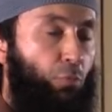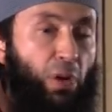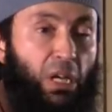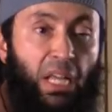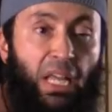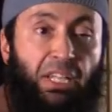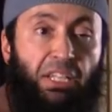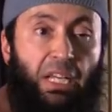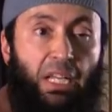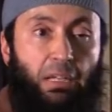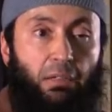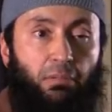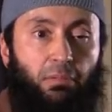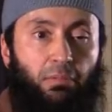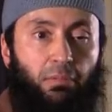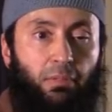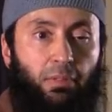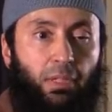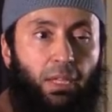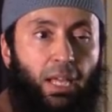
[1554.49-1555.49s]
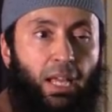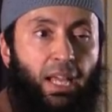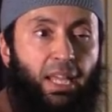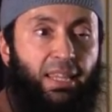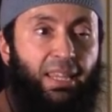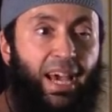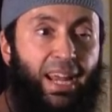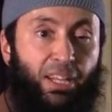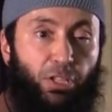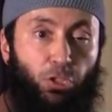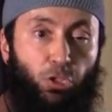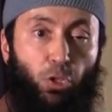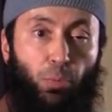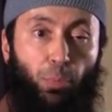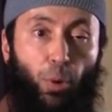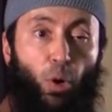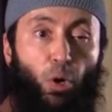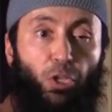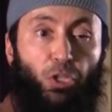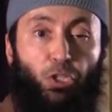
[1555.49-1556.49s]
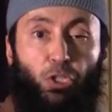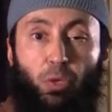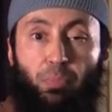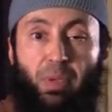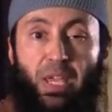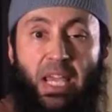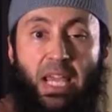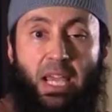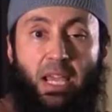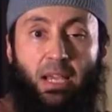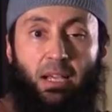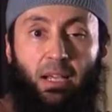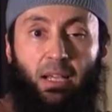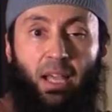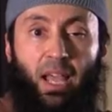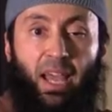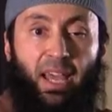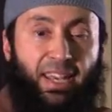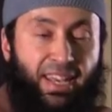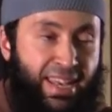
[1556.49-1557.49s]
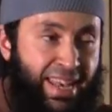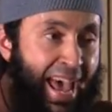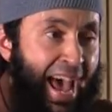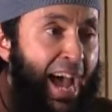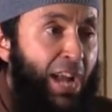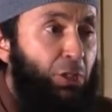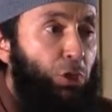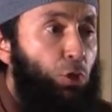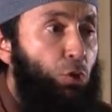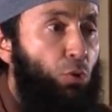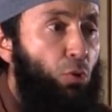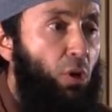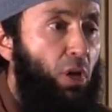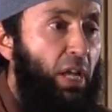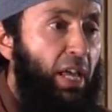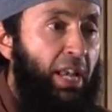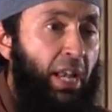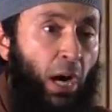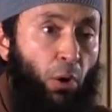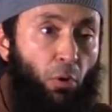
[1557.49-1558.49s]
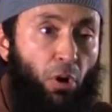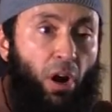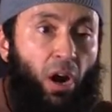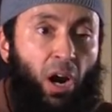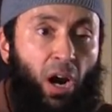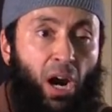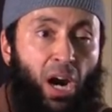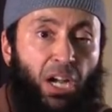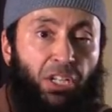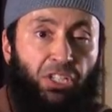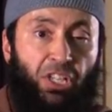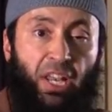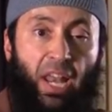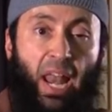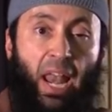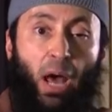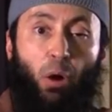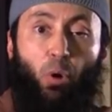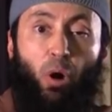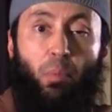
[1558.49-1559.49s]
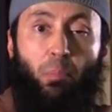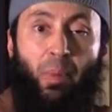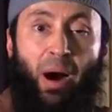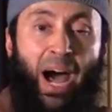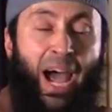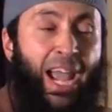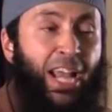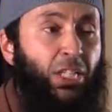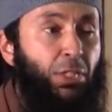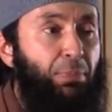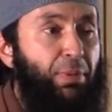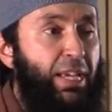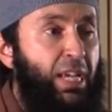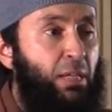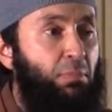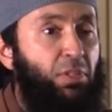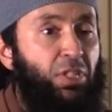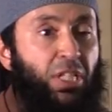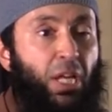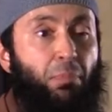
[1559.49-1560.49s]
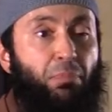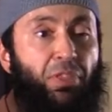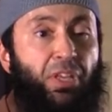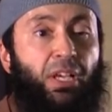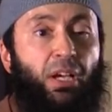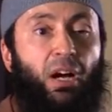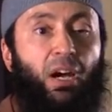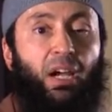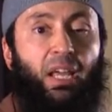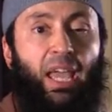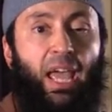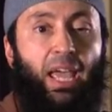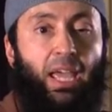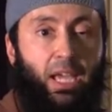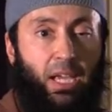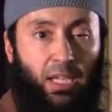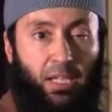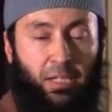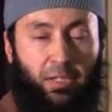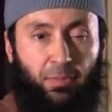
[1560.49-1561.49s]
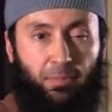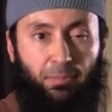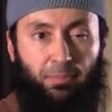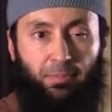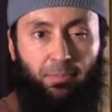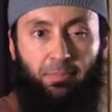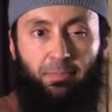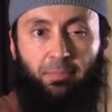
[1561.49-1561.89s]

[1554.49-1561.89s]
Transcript: Religion that is supposed to be natural in our hearts and in our minds becomes something archaic